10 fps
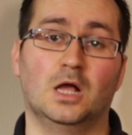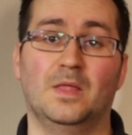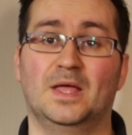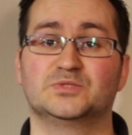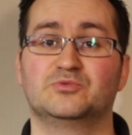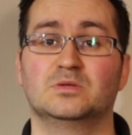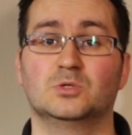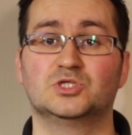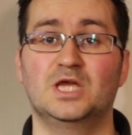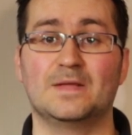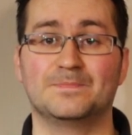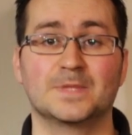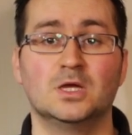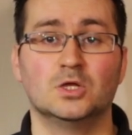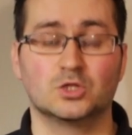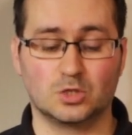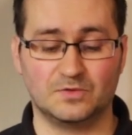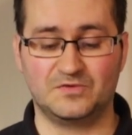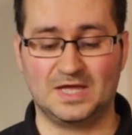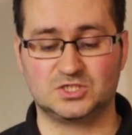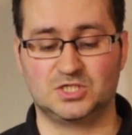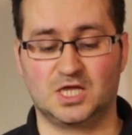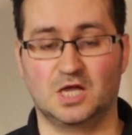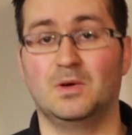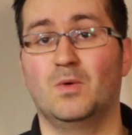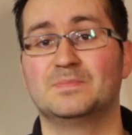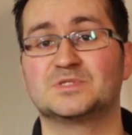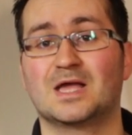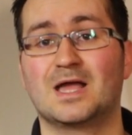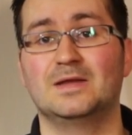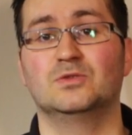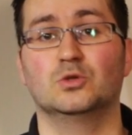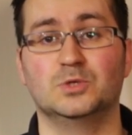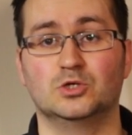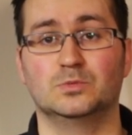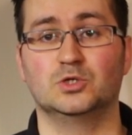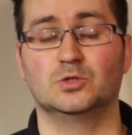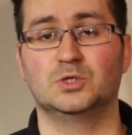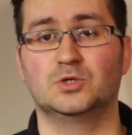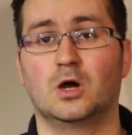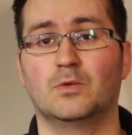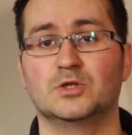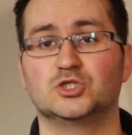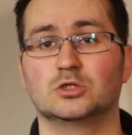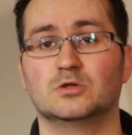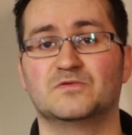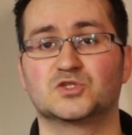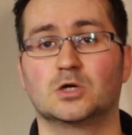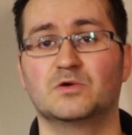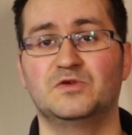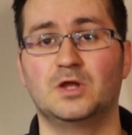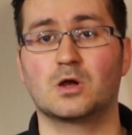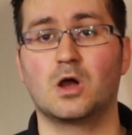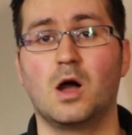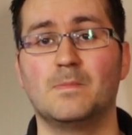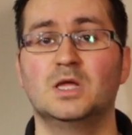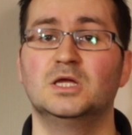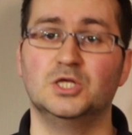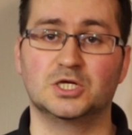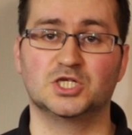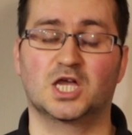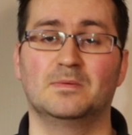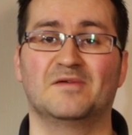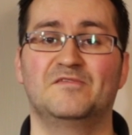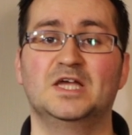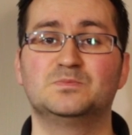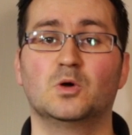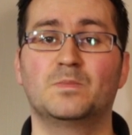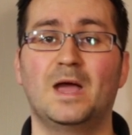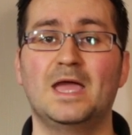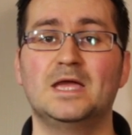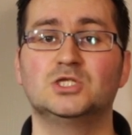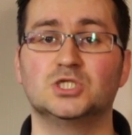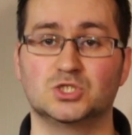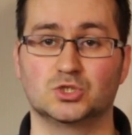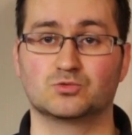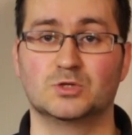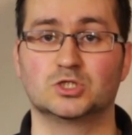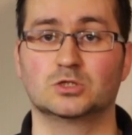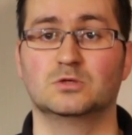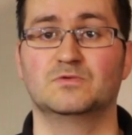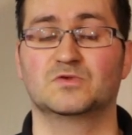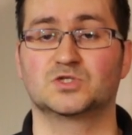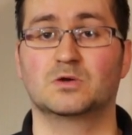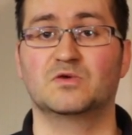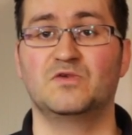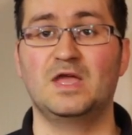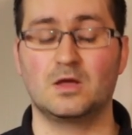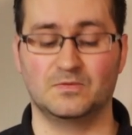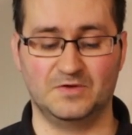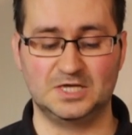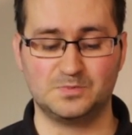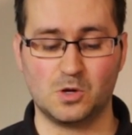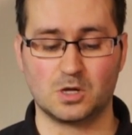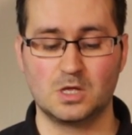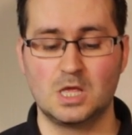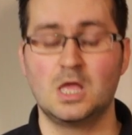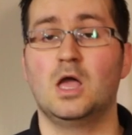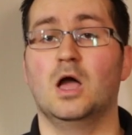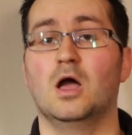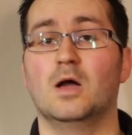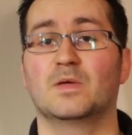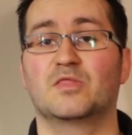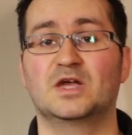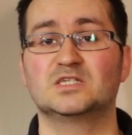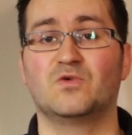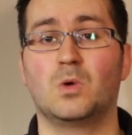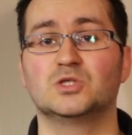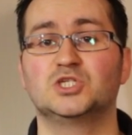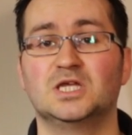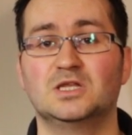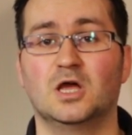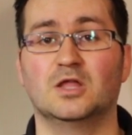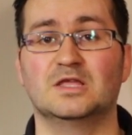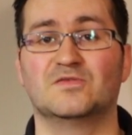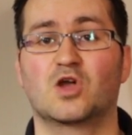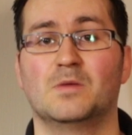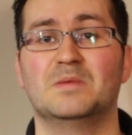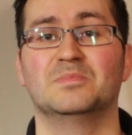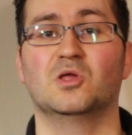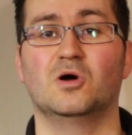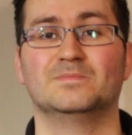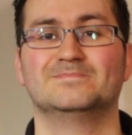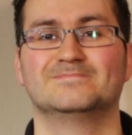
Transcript: and that's pretty much it. Don't forget to check out my website, www.richardlukephotography.com. You can check out my Facebook page. It's just Richard Luke Photography on Facebook. Thanks for watching, and leave a comment below.